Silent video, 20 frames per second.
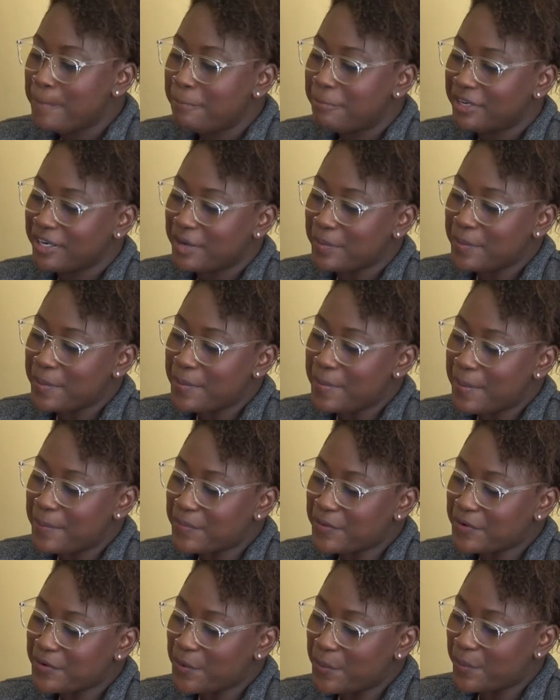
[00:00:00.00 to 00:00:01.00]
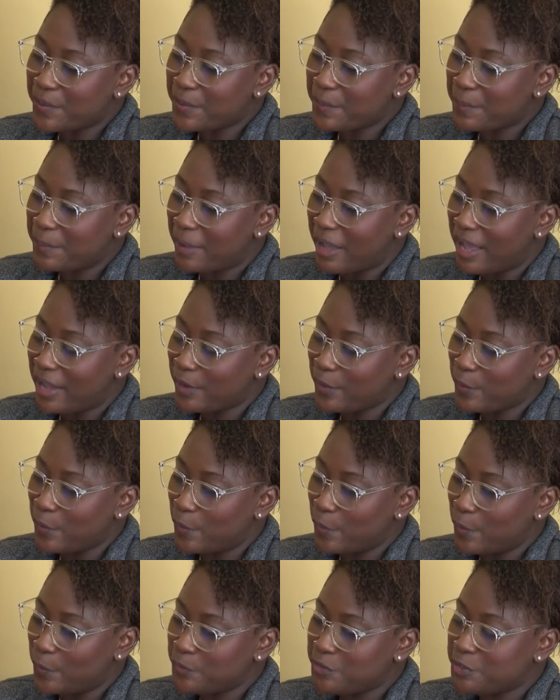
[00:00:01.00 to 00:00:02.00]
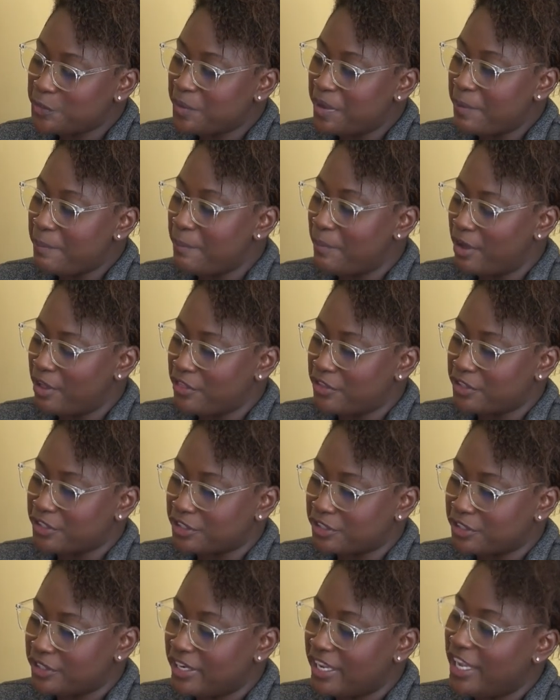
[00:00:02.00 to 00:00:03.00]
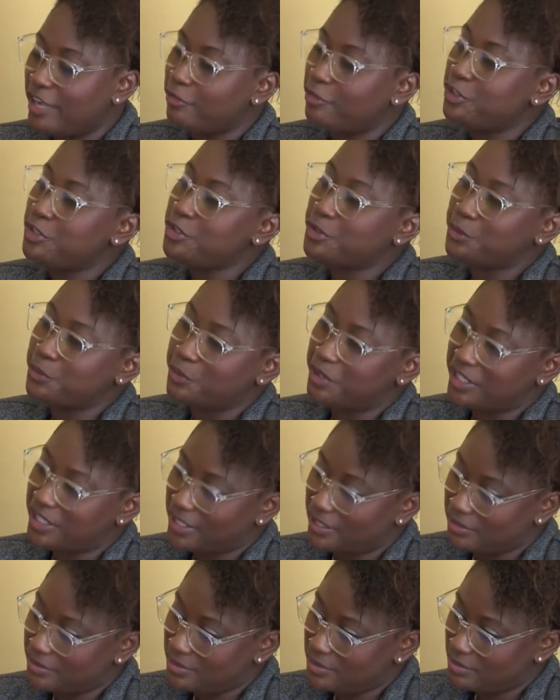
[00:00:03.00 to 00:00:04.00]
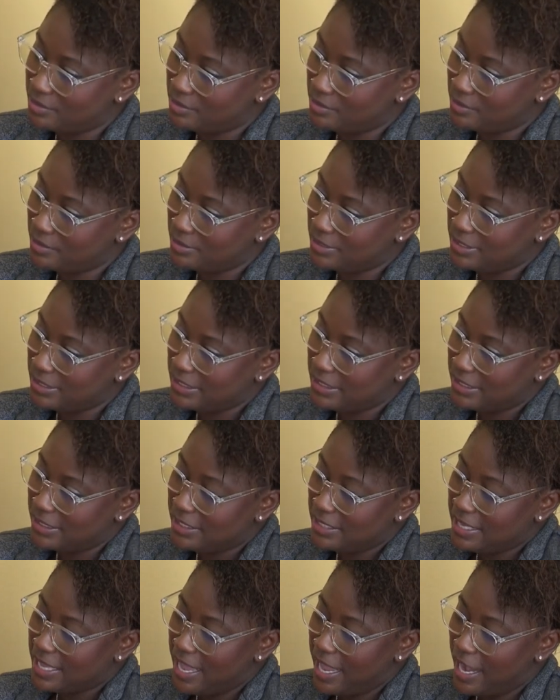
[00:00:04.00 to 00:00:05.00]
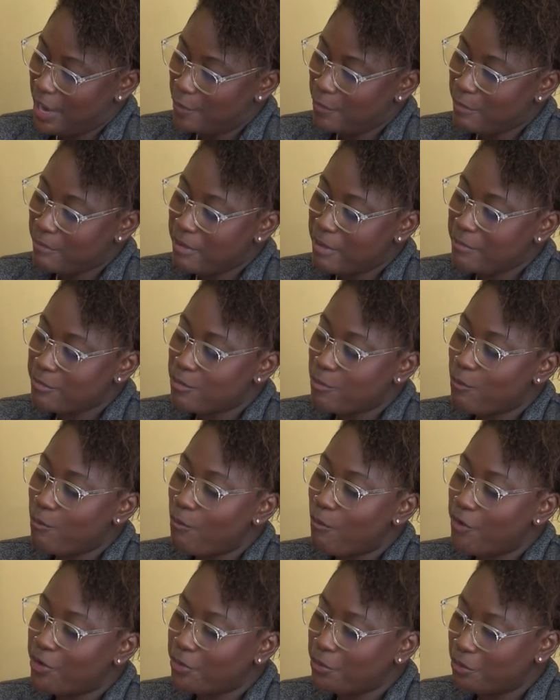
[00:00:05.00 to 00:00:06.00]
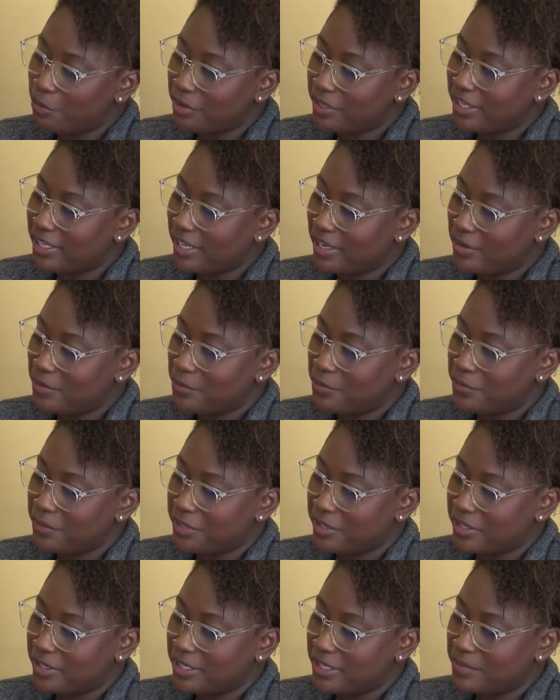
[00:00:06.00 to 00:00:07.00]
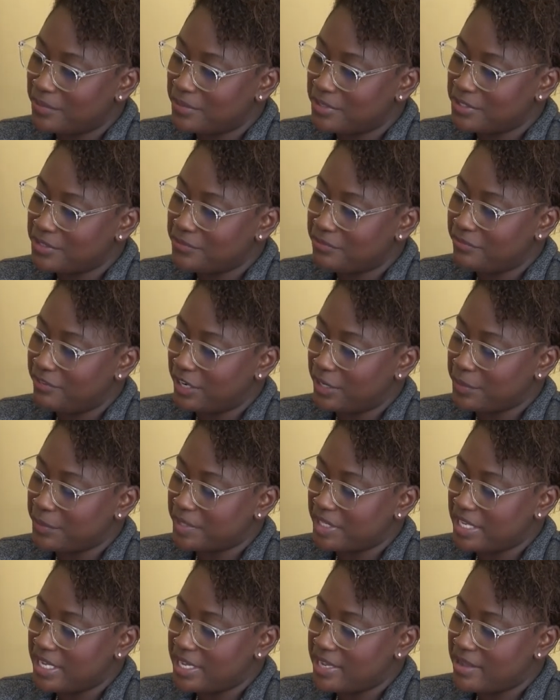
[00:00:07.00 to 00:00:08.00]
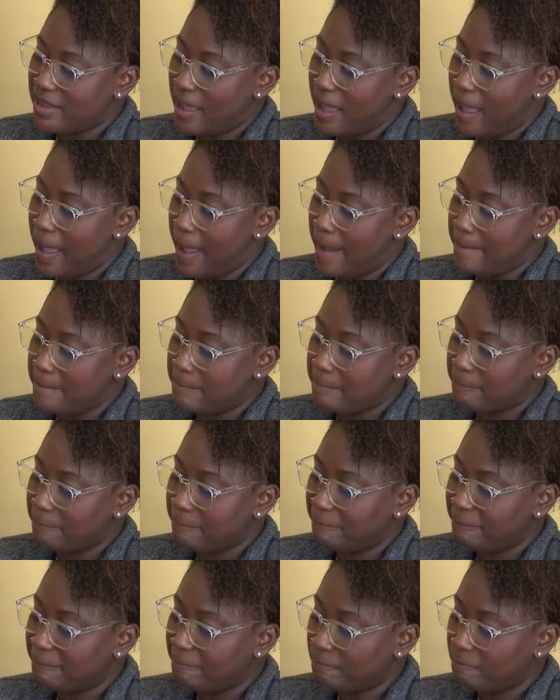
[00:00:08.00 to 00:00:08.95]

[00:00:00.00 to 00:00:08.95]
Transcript: But I remember going back home to my mother every two weekends. And I remember one weekend where it was very, um,